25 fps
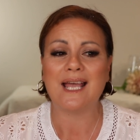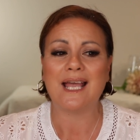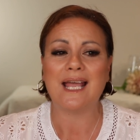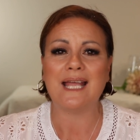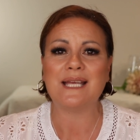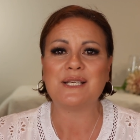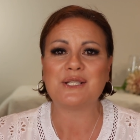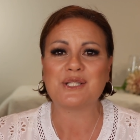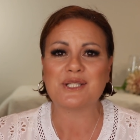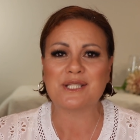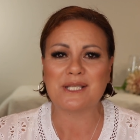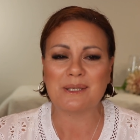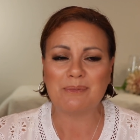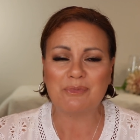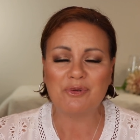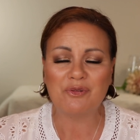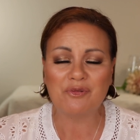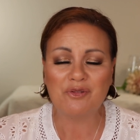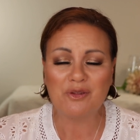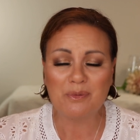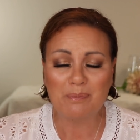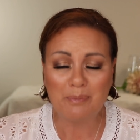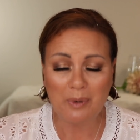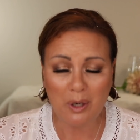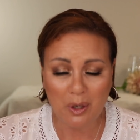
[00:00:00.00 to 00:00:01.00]
And some
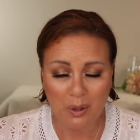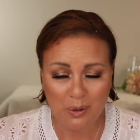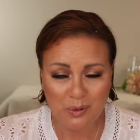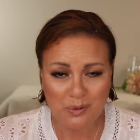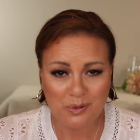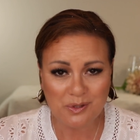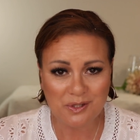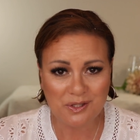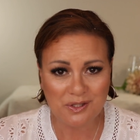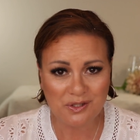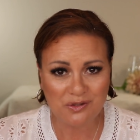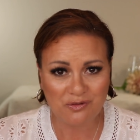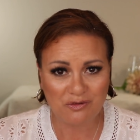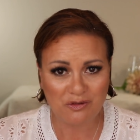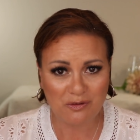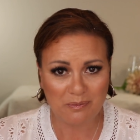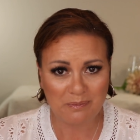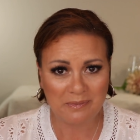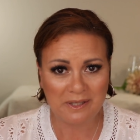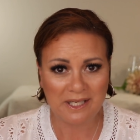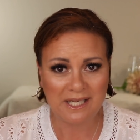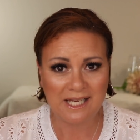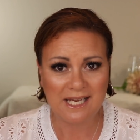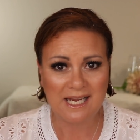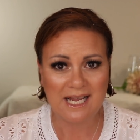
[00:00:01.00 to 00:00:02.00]
of the poses for
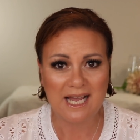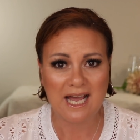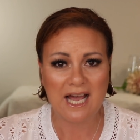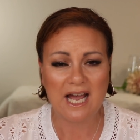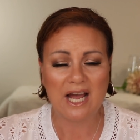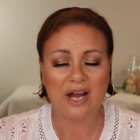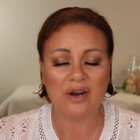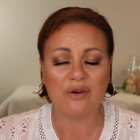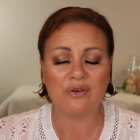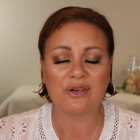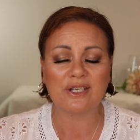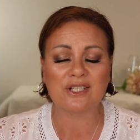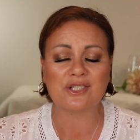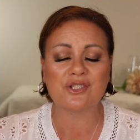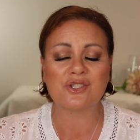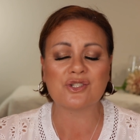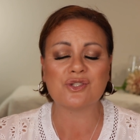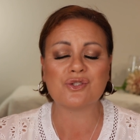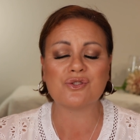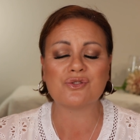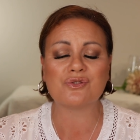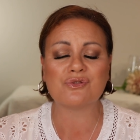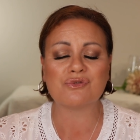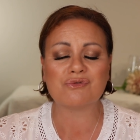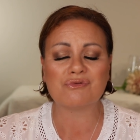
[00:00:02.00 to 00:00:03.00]
me are
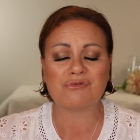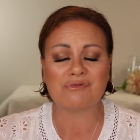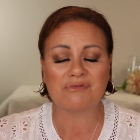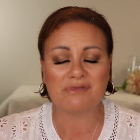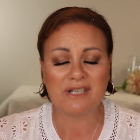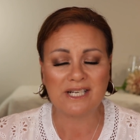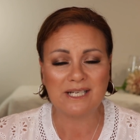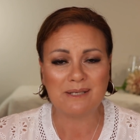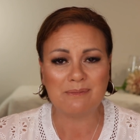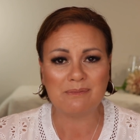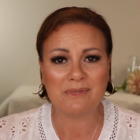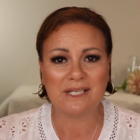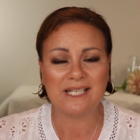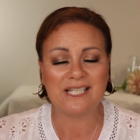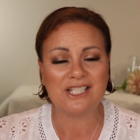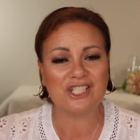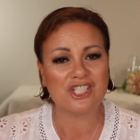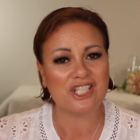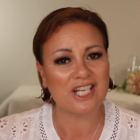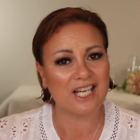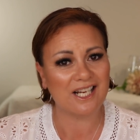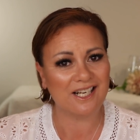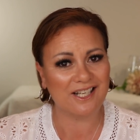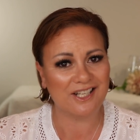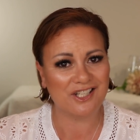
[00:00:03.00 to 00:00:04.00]
extremely
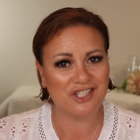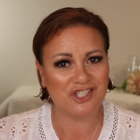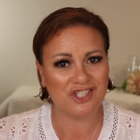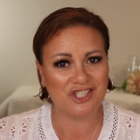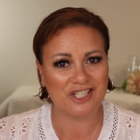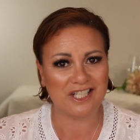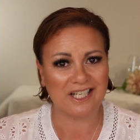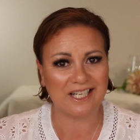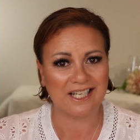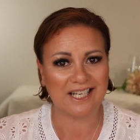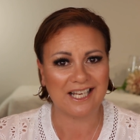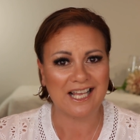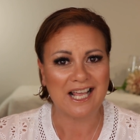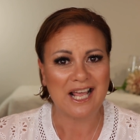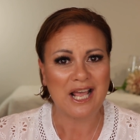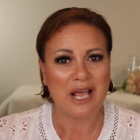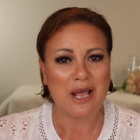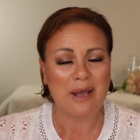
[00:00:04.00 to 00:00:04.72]
challenging,